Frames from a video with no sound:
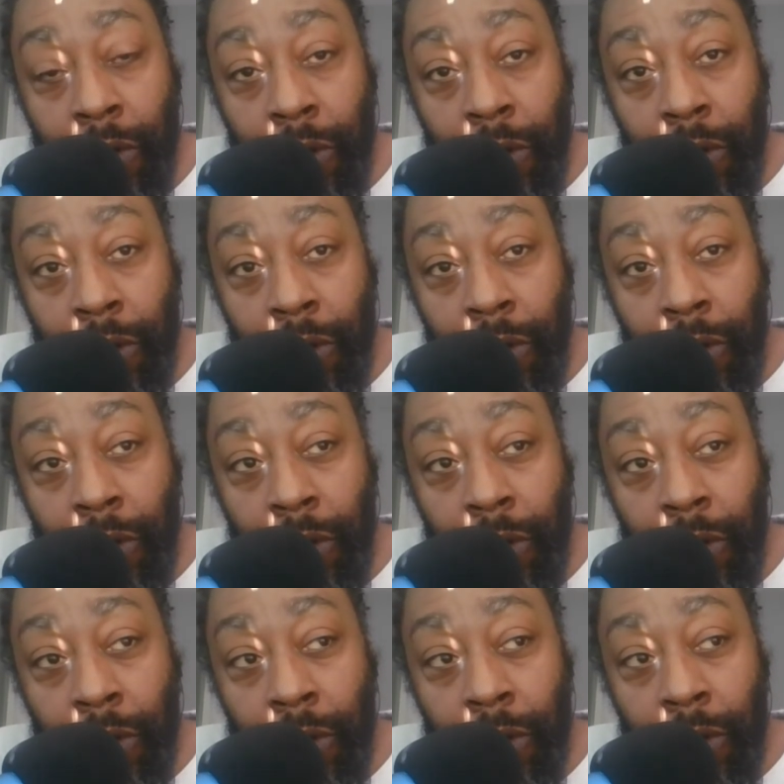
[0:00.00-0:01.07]

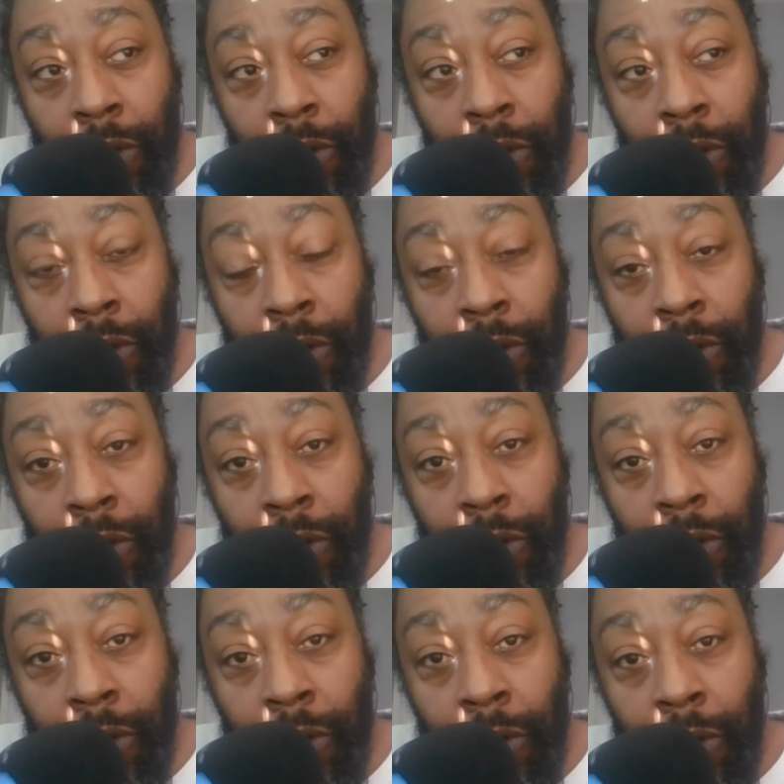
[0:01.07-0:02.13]

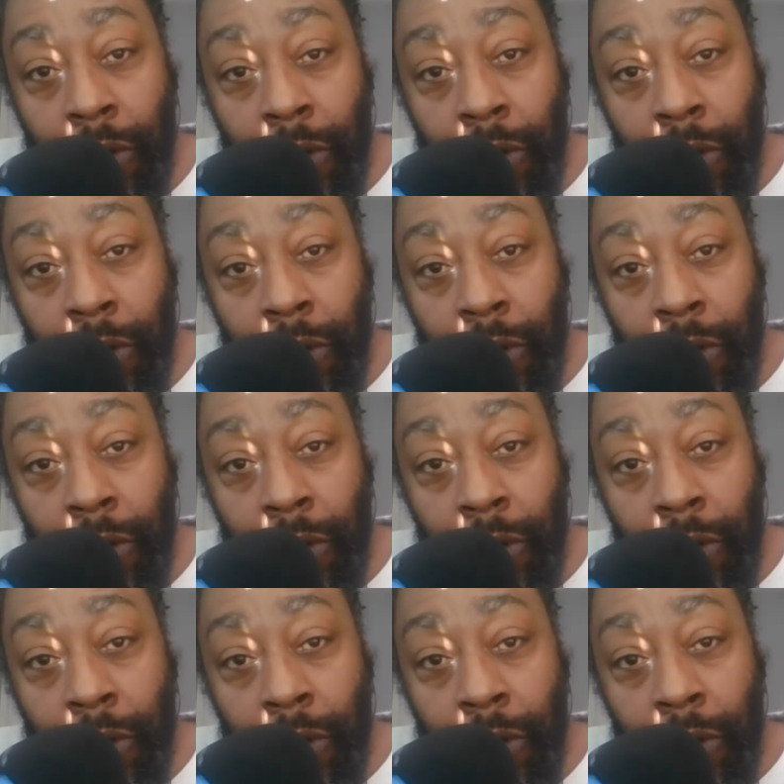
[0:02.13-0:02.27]
Nobody speaks.